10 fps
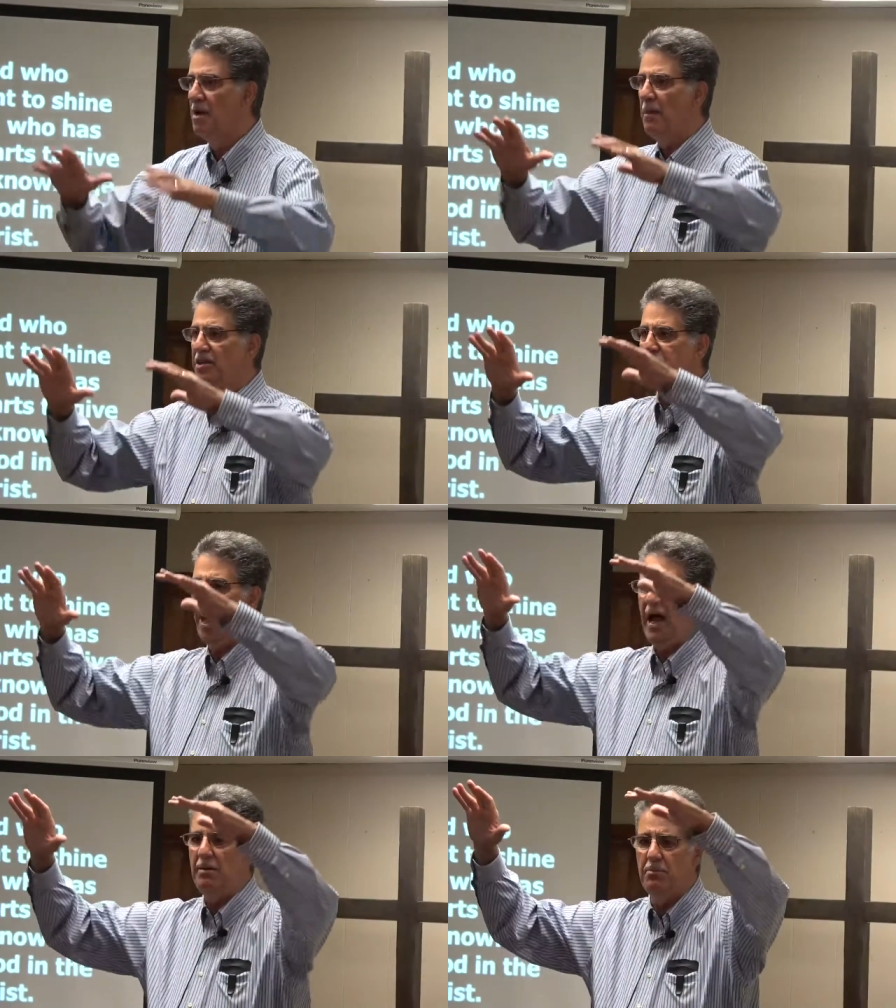By the
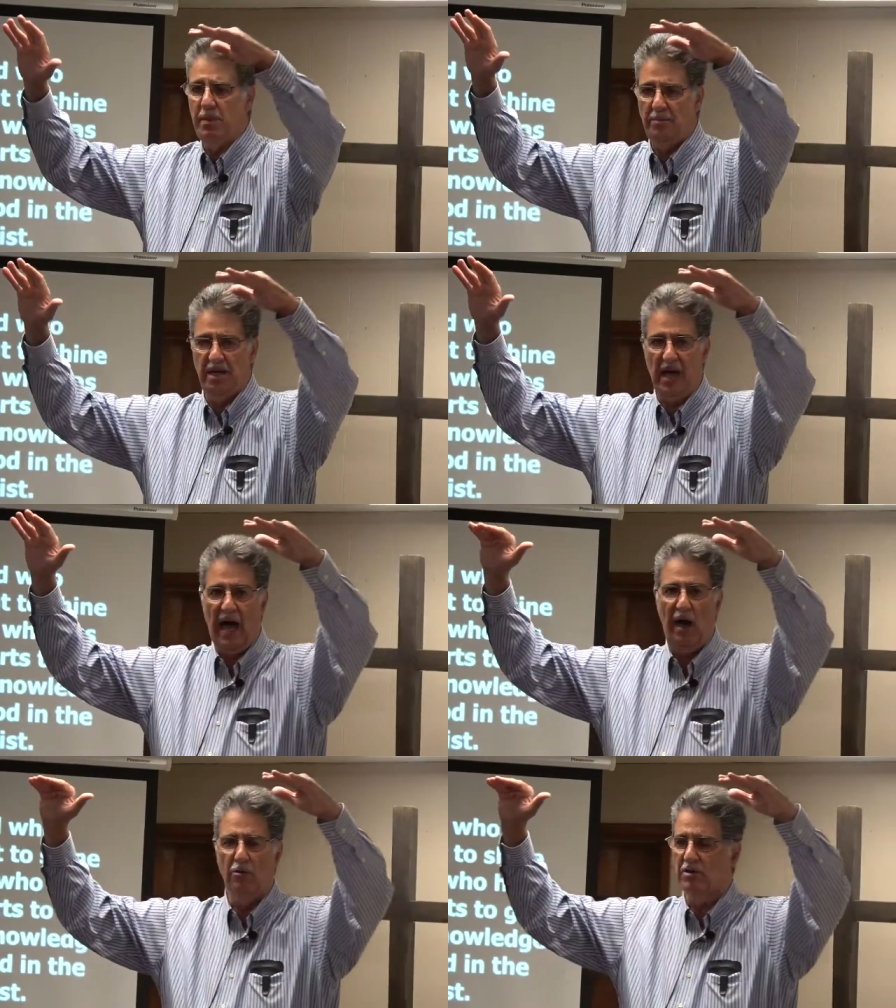time, maybe an
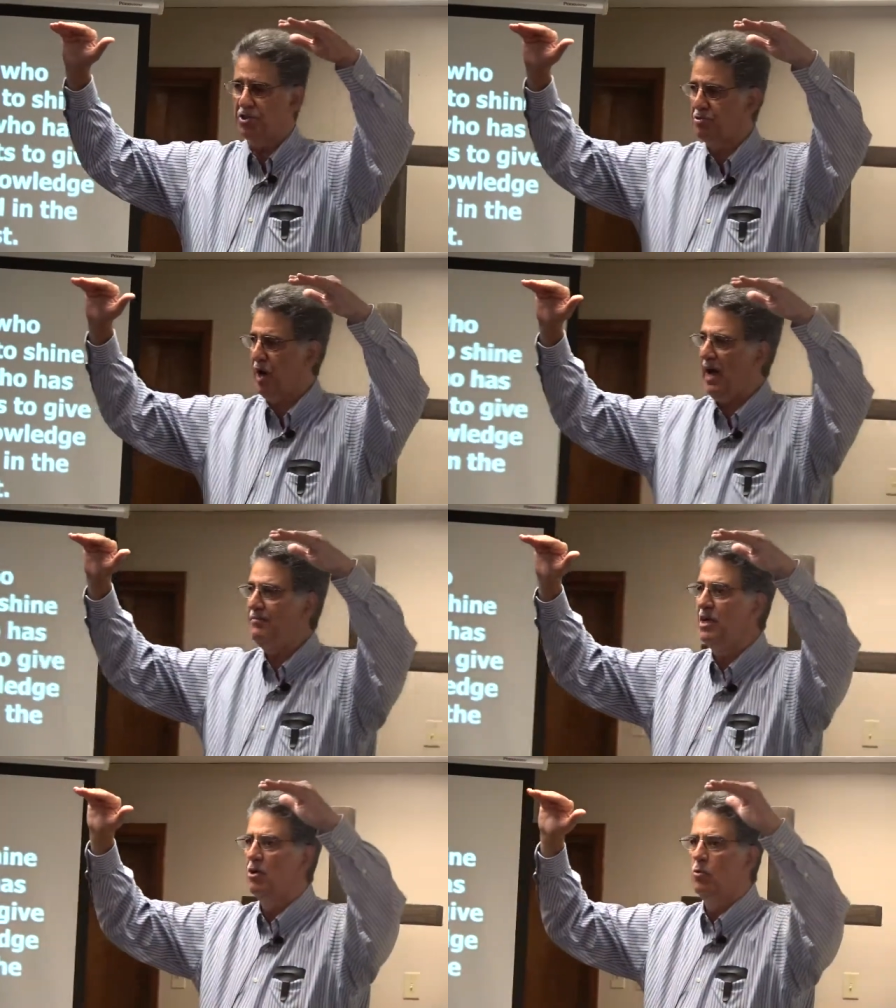hour's
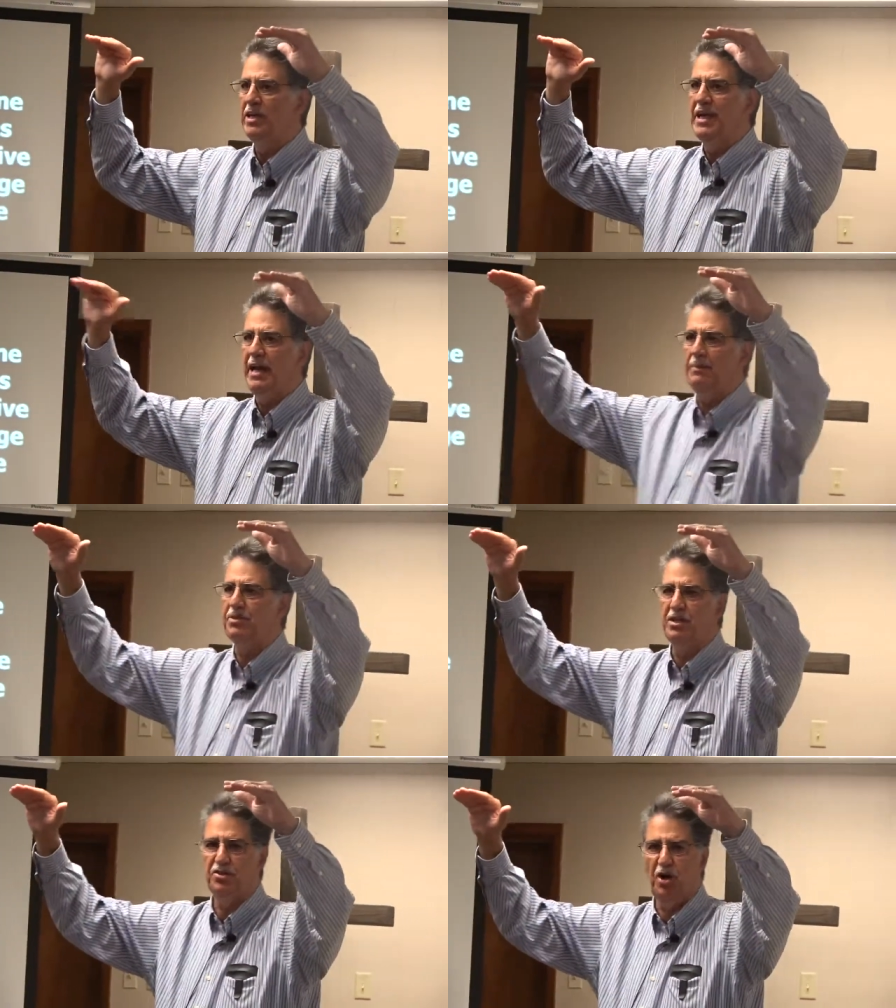drive, we got up
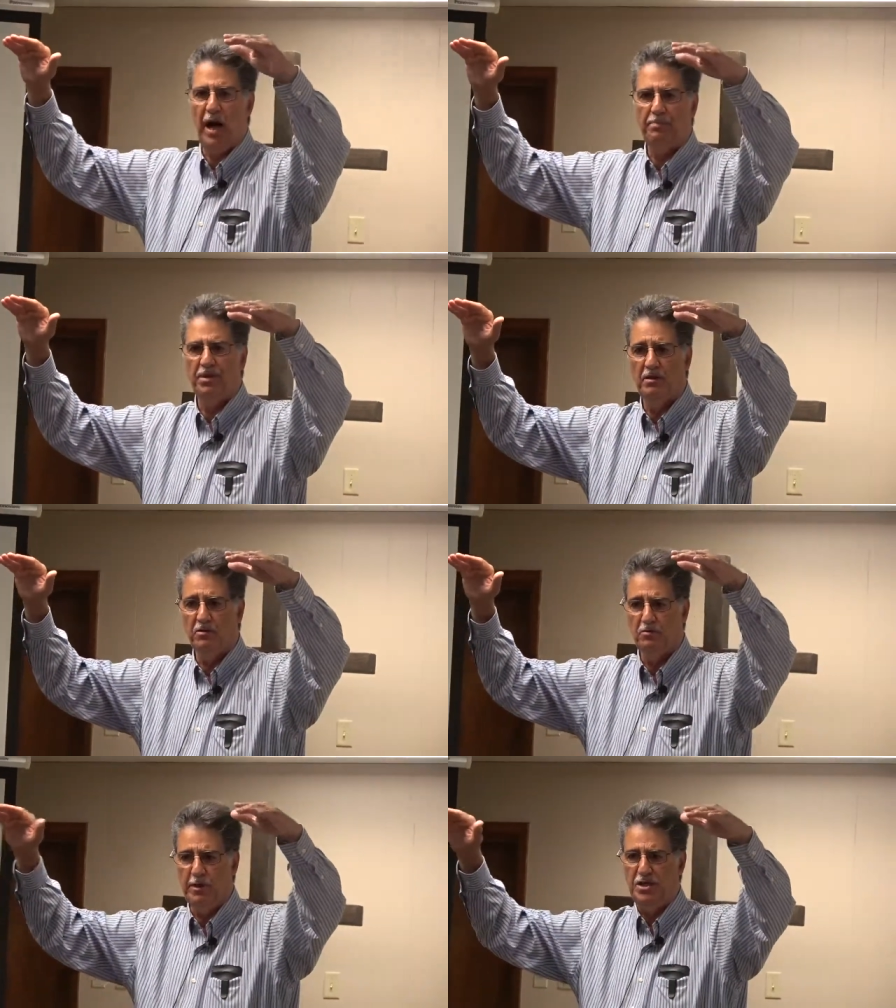to the top in the
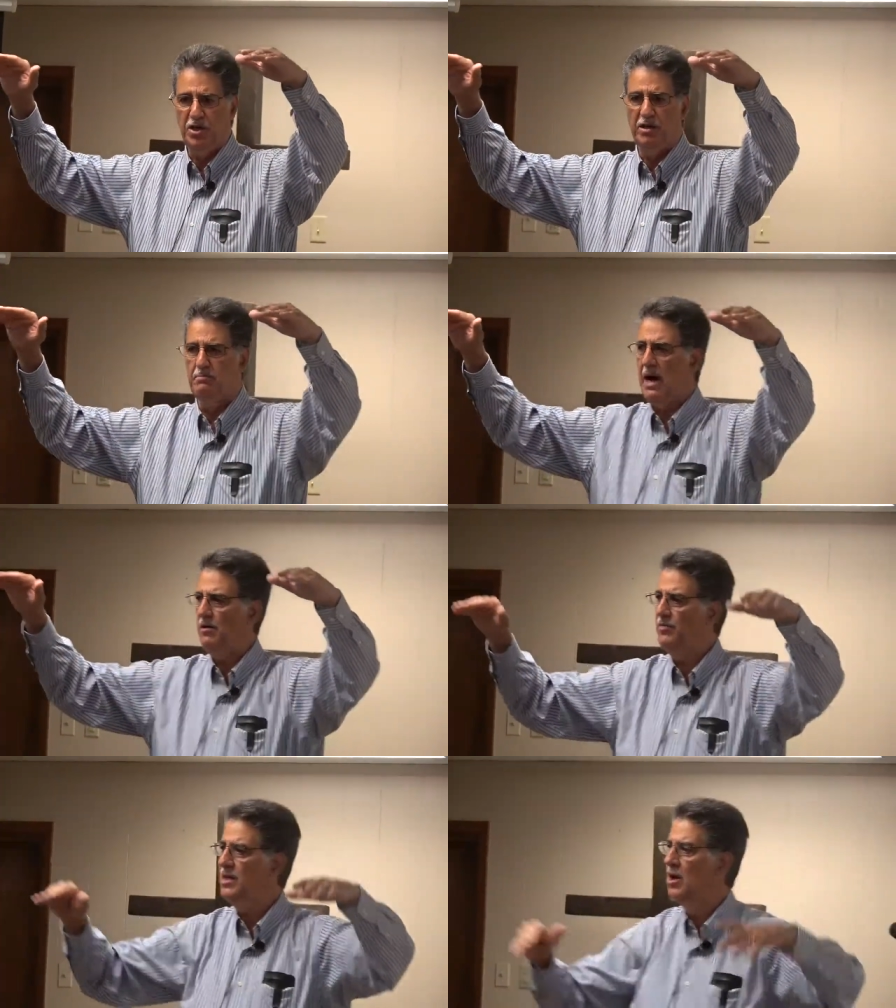region of the
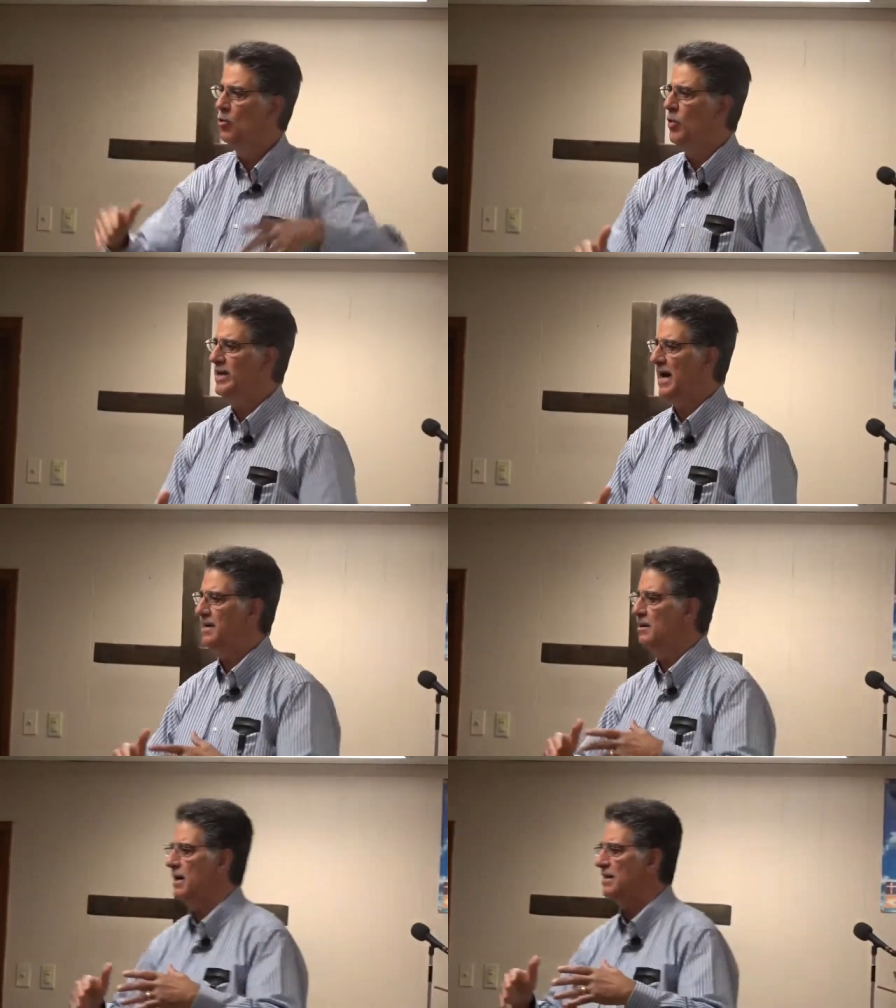mountain. We got
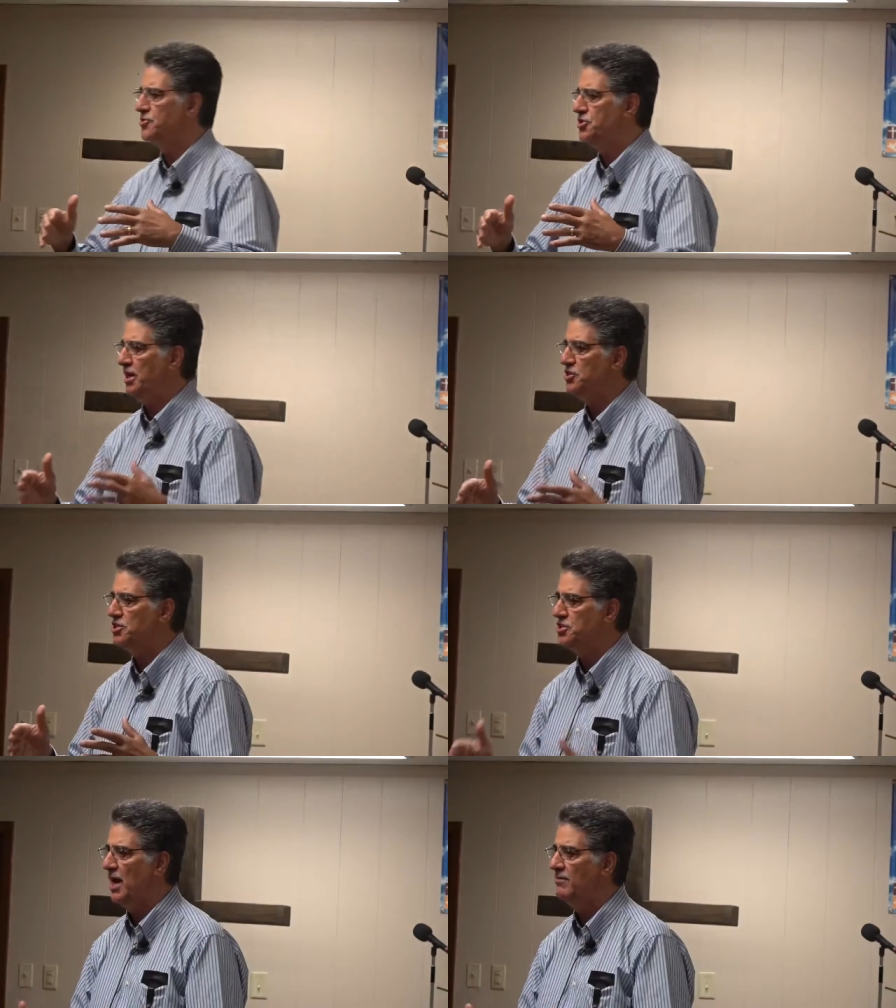in about six to
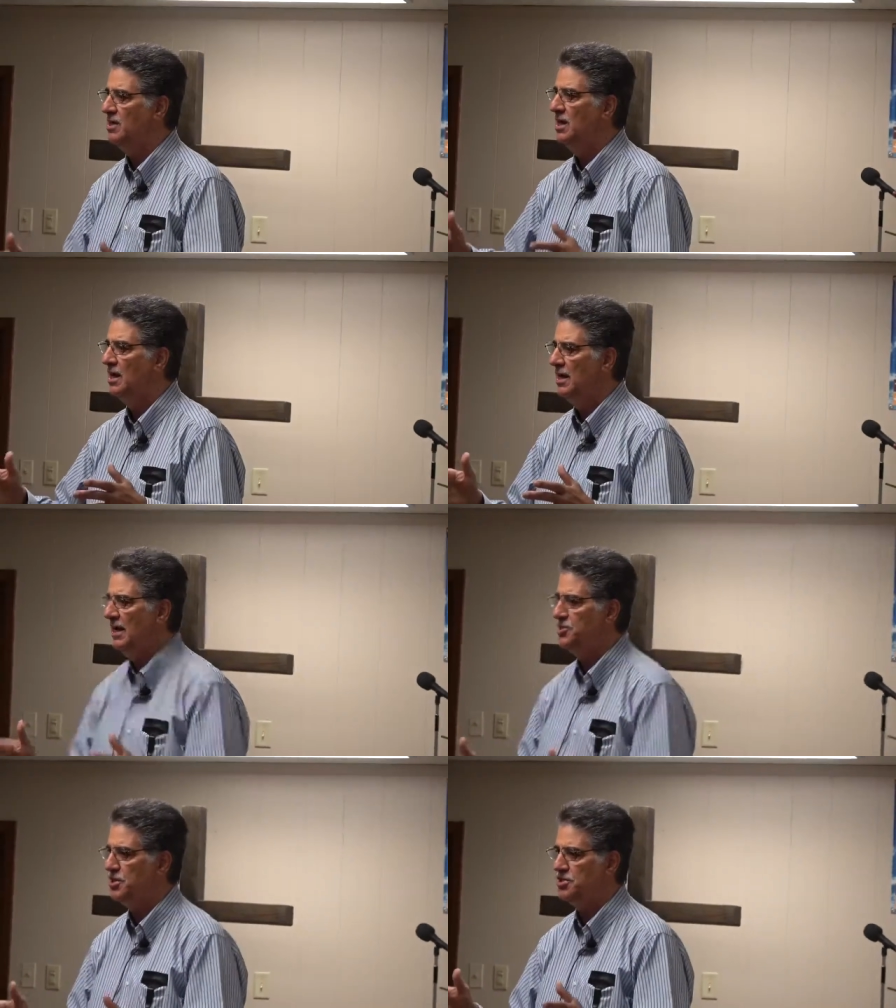seven
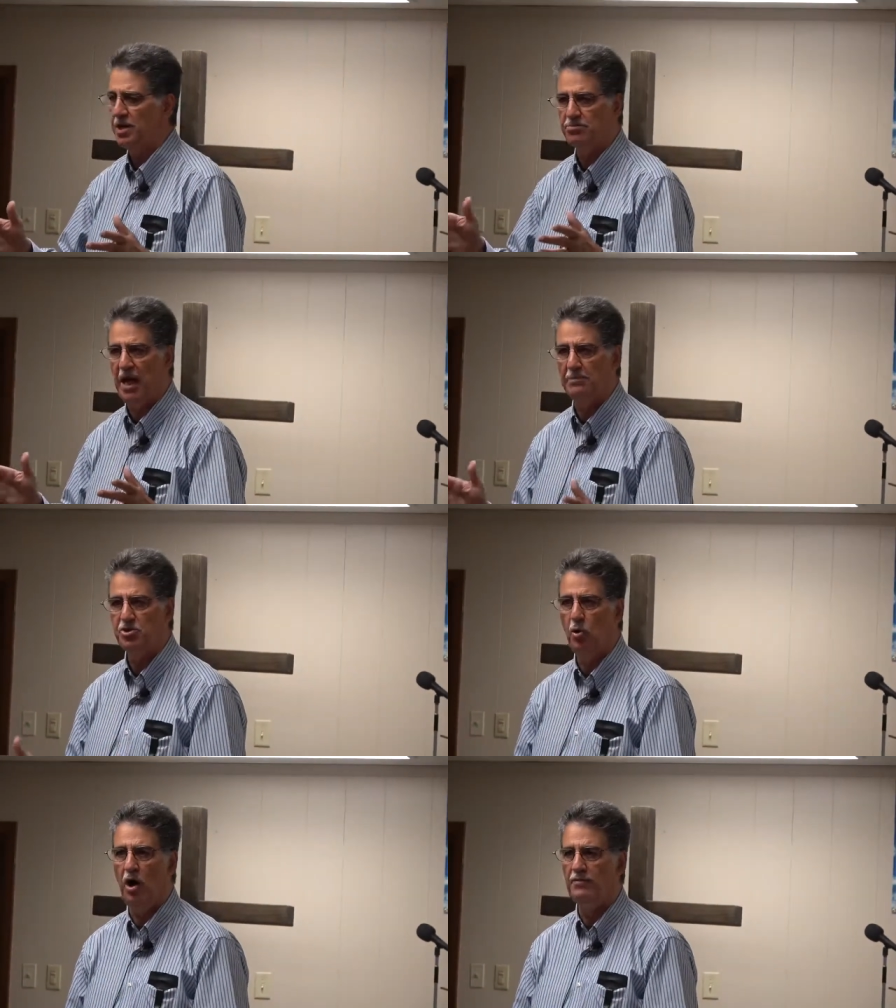inches, sometimes
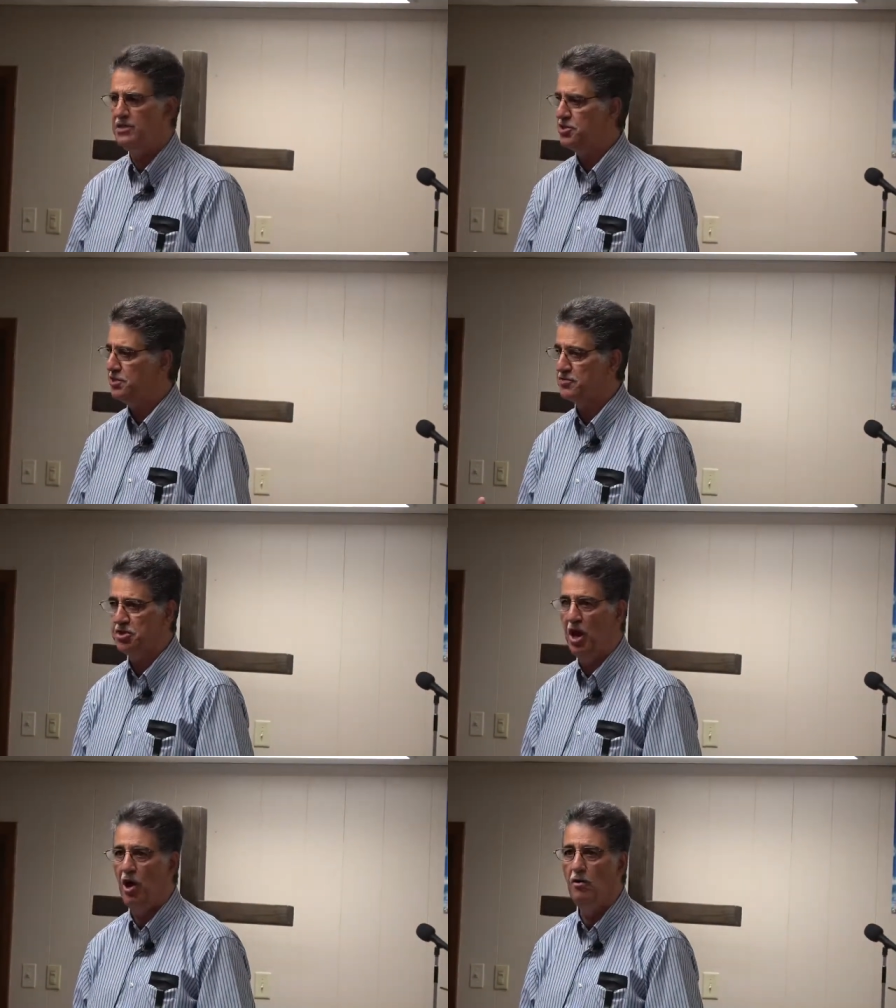12 inches of
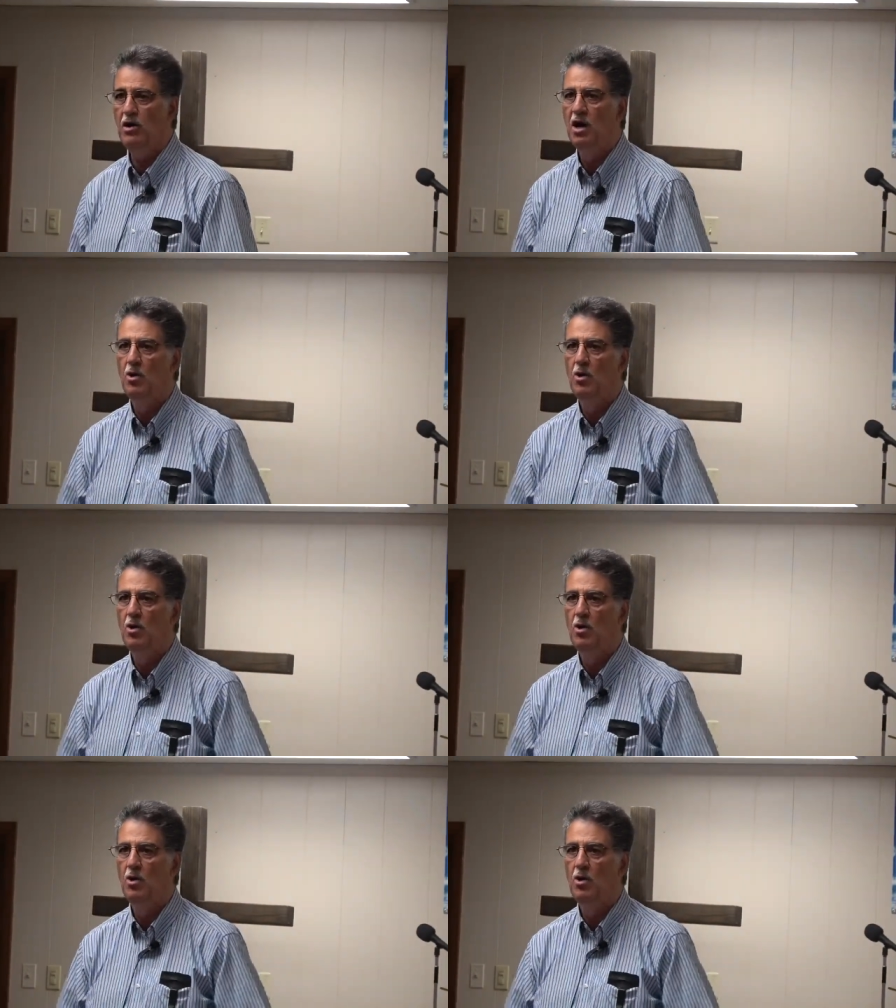snow.